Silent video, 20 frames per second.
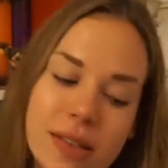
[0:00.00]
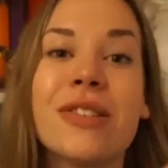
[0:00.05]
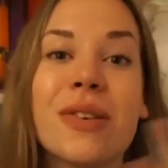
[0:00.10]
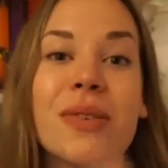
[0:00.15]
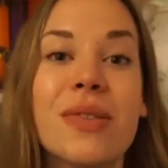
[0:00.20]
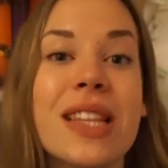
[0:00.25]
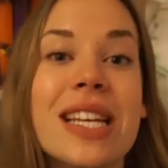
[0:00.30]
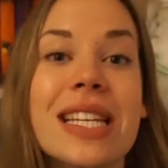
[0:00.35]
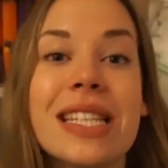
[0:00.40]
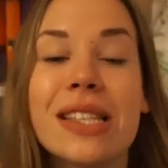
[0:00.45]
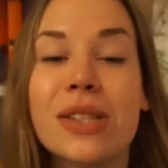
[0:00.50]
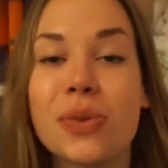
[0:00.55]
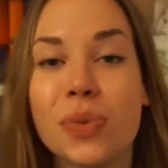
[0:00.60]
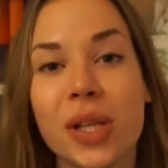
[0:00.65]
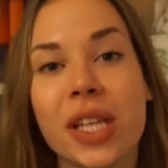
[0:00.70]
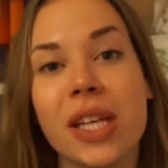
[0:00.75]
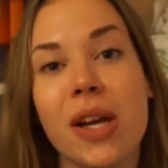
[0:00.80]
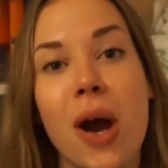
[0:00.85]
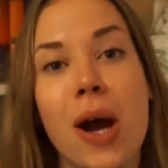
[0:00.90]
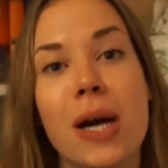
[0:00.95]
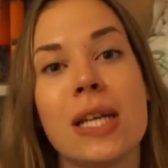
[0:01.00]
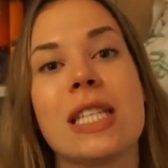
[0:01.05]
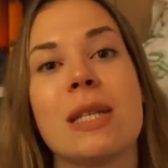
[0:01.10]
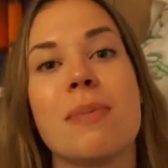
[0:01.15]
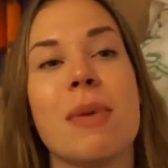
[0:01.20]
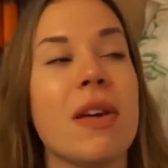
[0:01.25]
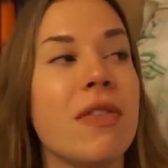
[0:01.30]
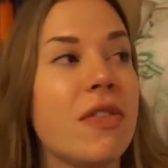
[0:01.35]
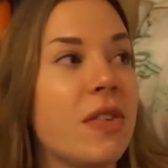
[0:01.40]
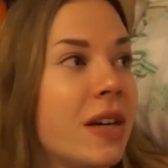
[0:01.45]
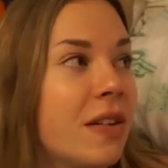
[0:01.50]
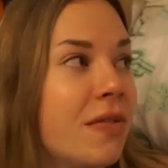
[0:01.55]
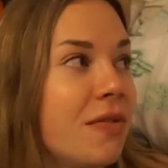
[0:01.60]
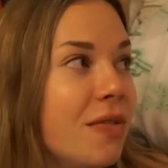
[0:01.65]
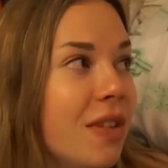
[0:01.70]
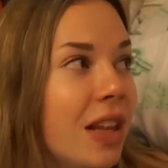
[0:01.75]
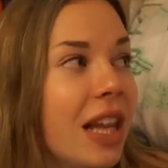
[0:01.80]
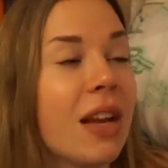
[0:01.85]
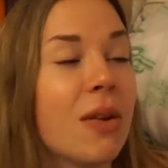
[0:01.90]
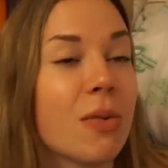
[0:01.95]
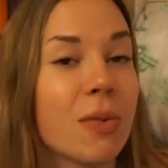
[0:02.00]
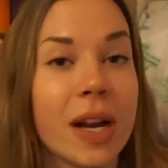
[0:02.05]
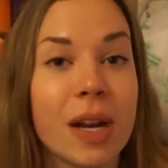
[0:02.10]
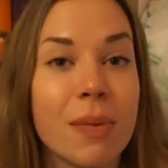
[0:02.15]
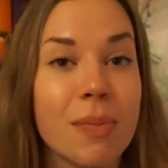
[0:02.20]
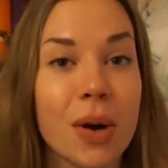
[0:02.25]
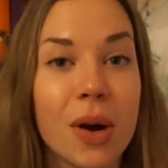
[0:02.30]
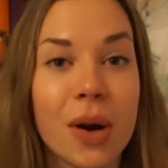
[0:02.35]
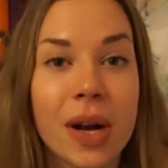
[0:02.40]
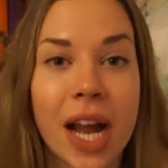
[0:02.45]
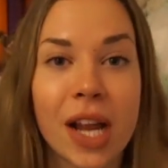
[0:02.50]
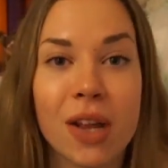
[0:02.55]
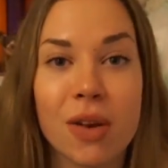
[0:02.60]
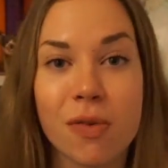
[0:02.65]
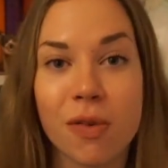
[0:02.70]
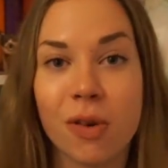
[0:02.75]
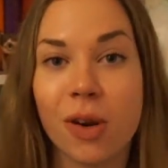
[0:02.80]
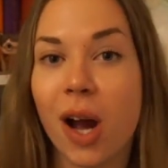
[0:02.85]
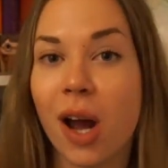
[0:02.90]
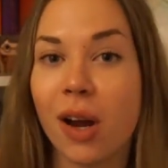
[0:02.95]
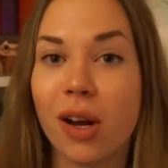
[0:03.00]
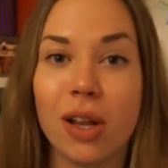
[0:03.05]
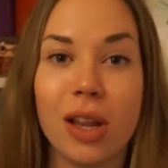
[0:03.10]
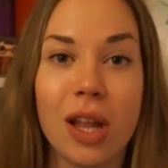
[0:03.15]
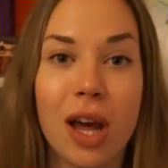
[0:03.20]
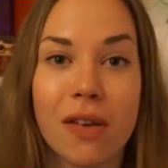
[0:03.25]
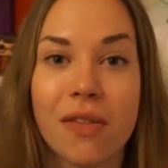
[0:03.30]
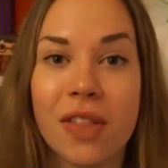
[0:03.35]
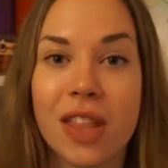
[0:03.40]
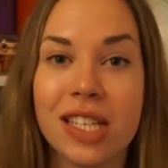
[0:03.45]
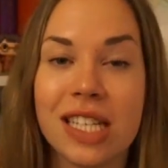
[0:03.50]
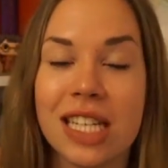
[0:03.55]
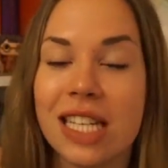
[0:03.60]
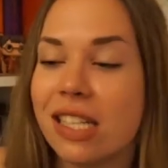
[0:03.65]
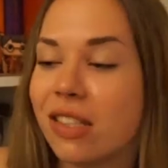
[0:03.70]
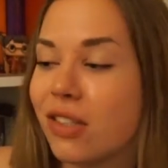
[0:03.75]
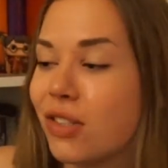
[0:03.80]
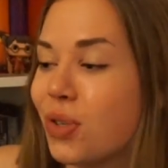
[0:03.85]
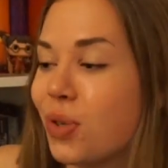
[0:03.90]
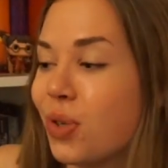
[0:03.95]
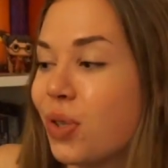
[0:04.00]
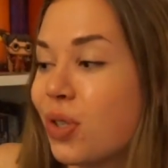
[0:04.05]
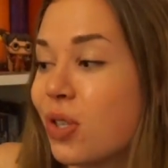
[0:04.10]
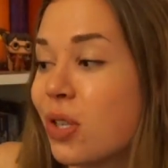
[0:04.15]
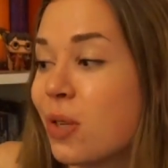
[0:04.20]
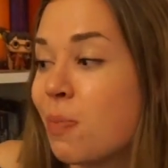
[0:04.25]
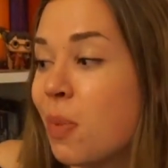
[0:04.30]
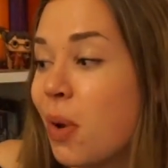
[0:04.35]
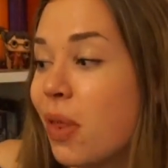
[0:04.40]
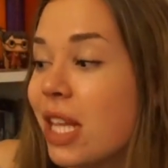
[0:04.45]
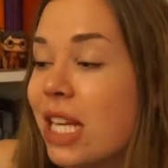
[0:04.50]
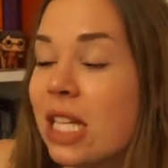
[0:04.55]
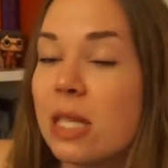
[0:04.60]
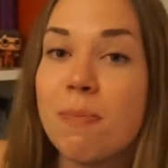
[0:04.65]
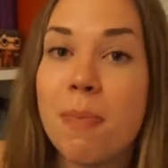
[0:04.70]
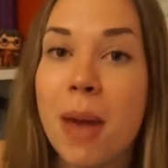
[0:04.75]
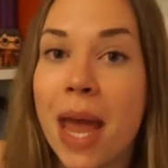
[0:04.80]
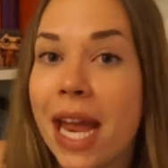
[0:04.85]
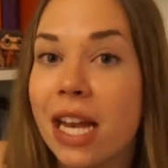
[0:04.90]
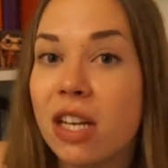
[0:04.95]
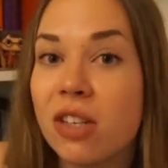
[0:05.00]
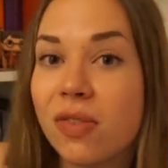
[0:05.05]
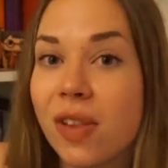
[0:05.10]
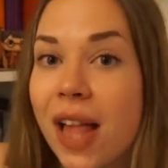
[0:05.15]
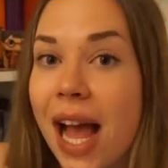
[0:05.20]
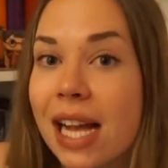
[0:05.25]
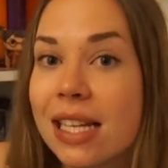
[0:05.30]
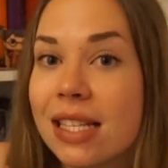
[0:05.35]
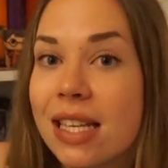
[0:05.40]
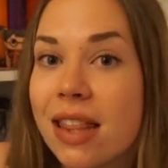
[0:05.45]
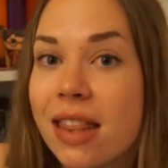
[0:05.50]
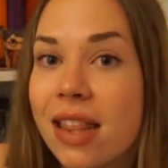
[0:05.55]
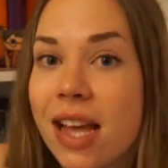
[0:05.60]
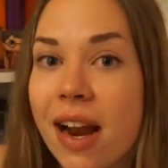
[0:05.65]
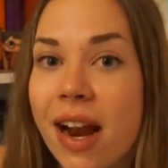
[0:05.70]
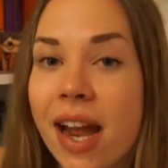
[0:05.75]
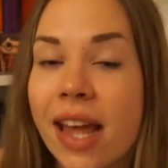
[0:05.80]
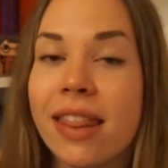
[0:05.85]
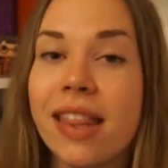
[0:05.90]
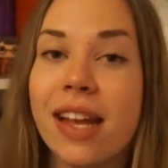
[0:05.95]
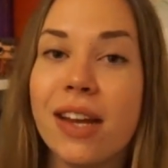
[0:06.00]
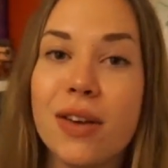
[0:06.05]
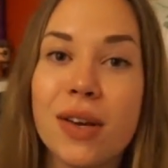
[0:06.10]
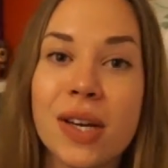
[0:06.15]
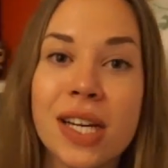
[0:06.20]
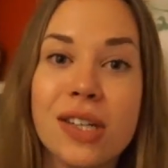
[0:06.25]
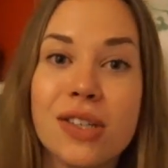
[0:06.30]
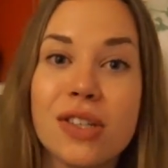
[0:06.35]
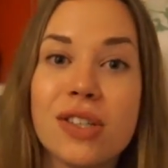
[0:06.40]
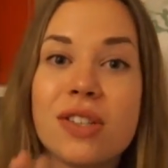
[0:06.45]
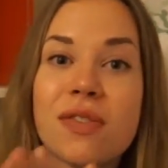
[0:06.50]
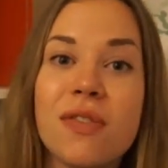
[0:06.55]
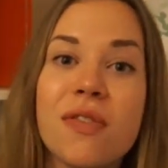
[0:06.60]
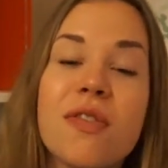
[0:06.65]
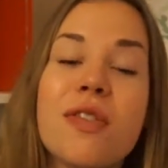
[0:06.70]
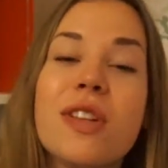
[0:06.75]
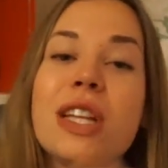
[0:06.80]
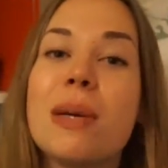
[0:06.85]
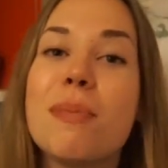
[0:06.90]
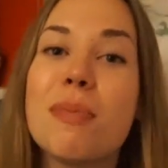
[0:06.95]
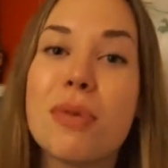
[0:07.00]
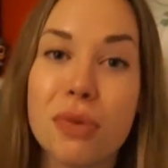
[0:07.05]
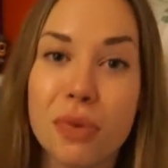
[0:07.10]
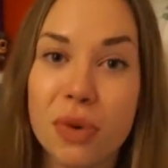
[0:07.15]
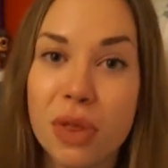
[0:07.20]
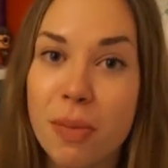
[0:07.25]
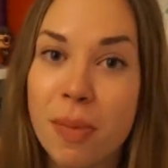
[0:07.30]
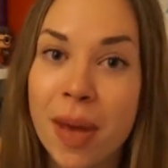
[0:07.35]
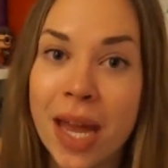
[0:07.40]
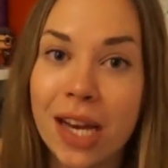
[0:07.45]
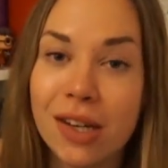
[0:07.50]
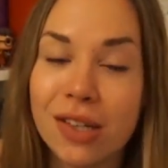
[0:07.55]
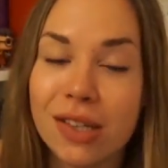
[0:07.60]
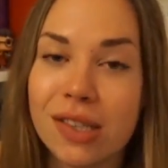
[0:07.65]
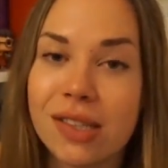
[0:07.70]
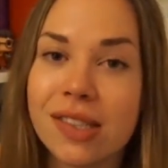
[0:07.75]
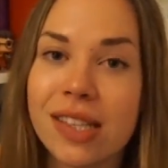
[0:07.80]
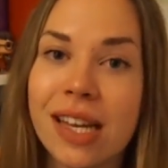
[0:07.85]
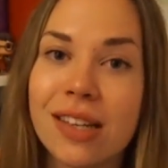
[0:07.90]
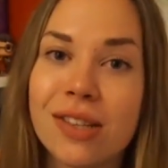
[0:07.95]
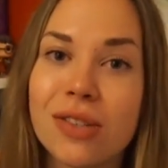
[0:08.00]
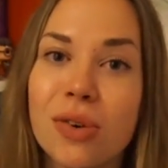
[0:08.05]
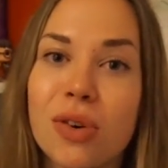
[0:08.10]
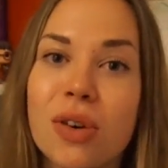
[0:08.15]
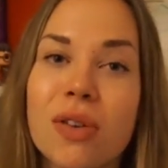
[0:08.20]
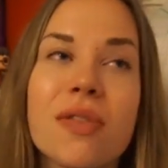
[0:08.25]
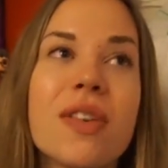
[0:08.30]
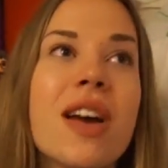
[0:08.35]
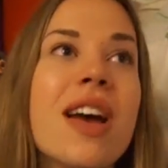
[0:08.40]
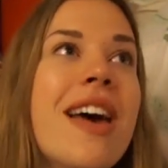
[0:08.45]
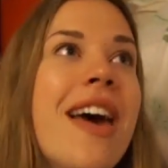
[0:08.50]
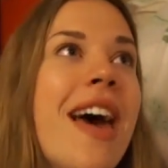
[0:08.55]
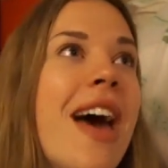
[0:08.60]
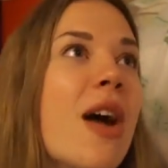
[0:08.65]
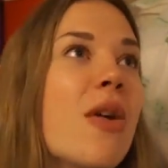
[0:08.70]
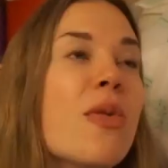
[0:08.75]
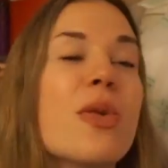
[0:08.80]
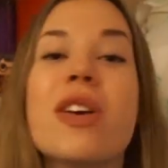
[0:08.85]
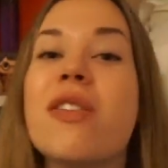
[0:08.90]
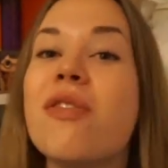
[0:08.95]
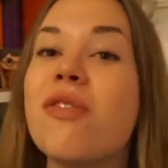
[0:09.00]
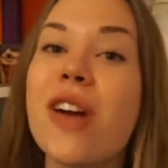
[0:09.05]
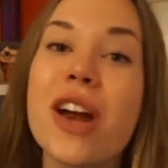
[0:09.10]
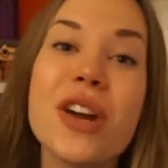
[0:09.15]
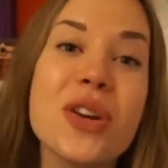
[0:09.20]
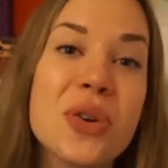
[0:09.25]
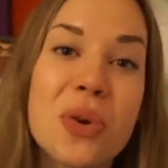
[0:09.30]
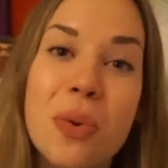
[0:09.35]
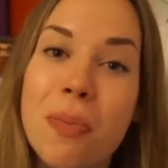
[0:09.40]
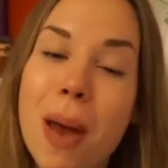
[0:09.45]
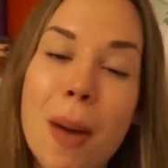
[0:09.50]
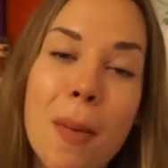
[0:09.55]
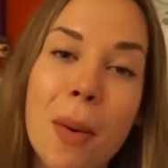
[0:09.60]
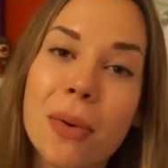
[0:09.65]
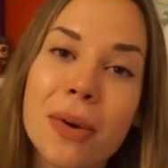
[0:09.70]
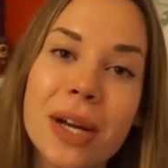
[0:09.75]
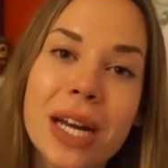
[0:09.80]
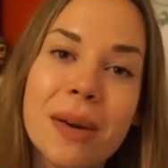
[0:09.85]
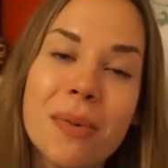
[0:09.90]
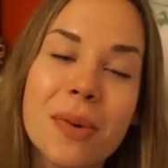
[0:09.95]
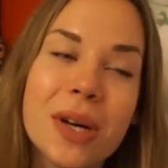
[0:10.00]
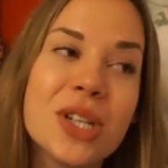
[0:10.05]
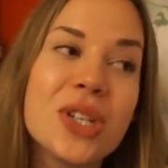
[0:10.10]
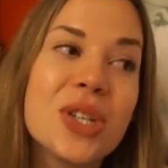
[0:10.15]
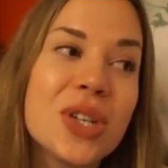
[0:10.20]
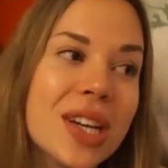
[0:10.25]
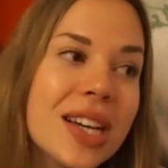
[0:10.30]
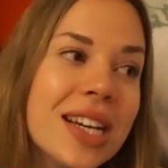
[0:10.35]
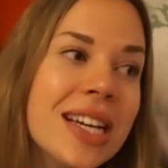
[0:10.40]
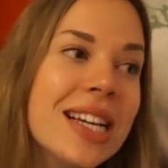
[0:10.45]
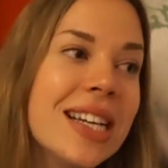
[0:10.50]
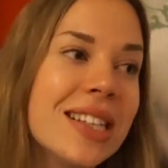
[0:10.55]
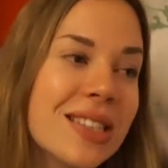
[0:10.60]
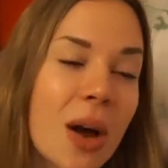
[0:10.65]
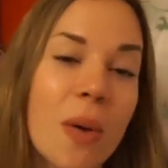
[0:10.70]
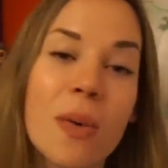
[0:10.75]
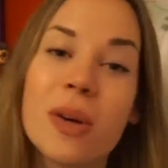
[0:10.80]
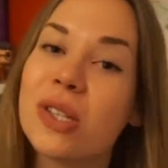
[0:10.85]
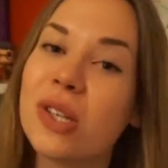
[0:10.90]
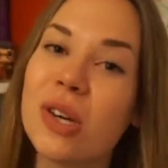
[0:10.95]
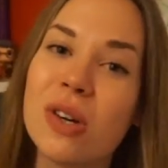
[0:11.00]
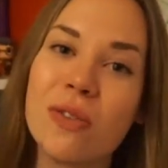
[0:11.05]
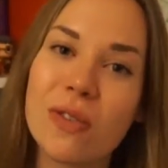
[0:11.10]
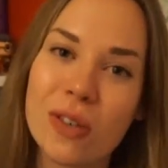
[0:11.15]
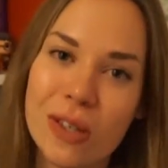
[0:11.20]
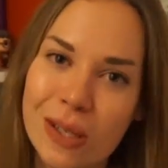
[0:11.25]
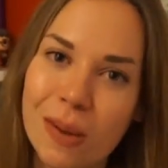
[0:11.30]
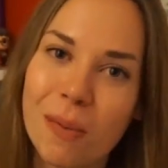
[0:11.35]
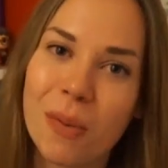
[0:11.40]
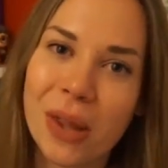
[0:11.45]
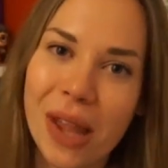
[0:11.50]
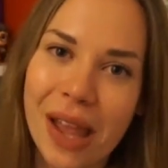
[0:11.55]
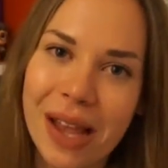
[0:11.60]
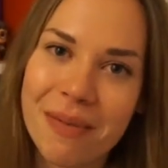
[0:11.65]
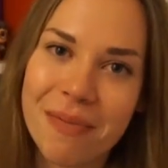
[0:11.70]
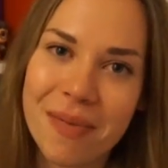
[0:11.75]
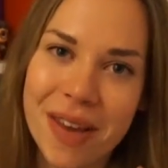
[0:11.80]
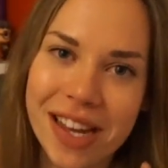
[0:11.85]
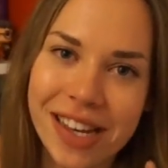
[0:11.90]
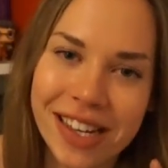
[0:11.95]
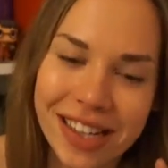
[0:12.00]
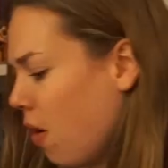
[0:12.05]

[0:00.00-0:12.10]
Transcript: So this is really awesome. If you have like read a book and you've forgotten a lot of the details, you can just put these page flags in there, and then you can just flip through the pages and sort of refresh your memory, which is always good for someone like me.